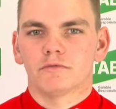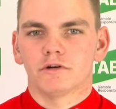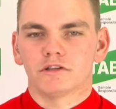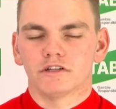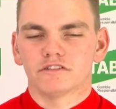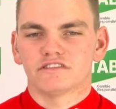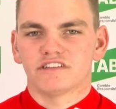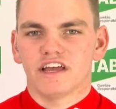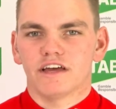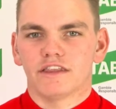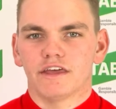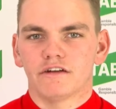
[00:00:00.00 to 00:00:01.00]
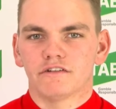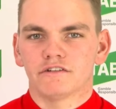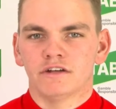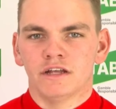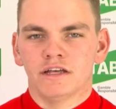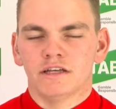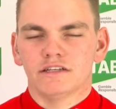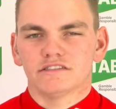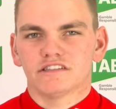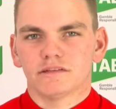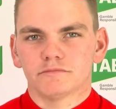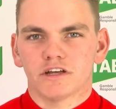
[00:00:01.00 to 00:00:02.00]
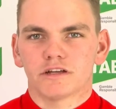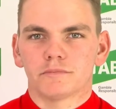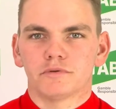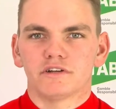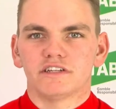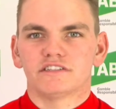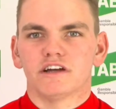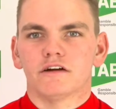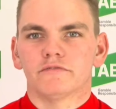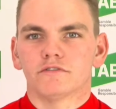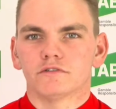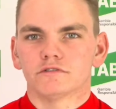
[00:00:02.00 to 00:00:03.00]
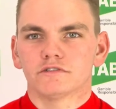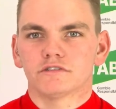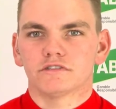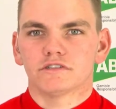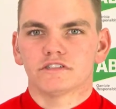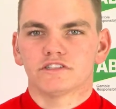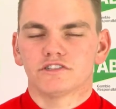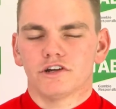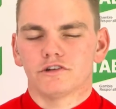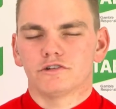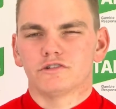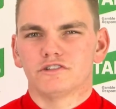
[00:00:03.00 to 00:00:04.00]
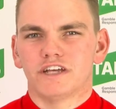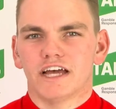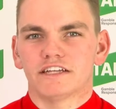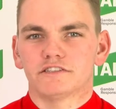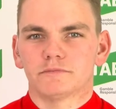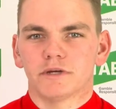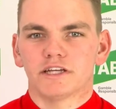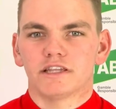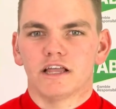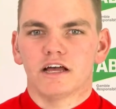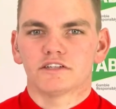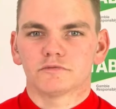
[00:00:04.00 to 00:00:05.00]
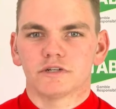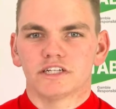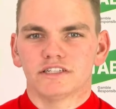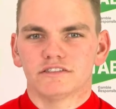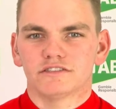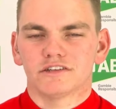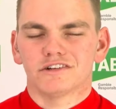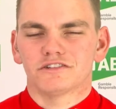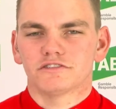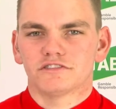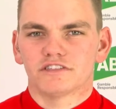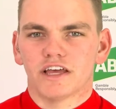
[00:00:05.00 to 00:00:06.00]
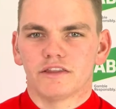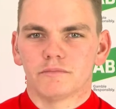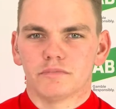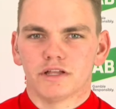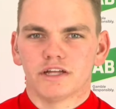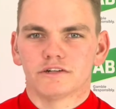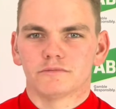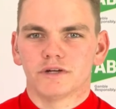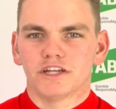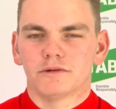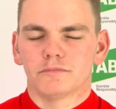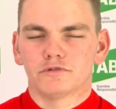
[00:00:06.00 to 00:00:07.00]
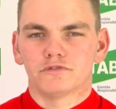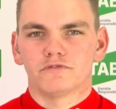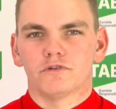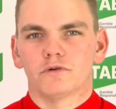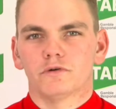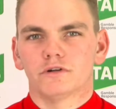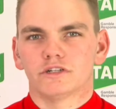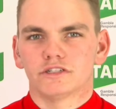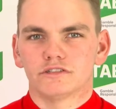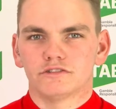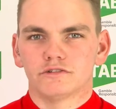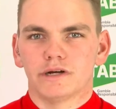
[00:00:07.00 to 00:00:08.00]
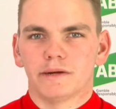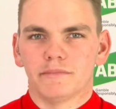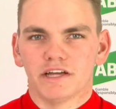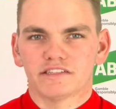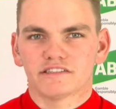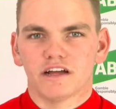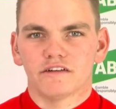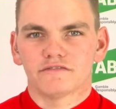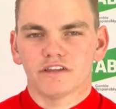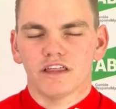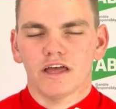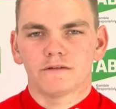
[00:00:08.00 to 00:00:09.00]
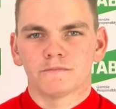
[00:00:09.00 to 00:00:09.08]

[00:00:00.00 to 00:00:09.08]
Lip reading: while I was down there, and seems like a pretty tough horse. He showed good gate speed last week, so I'd say the plan will be to push forward and do our best after that.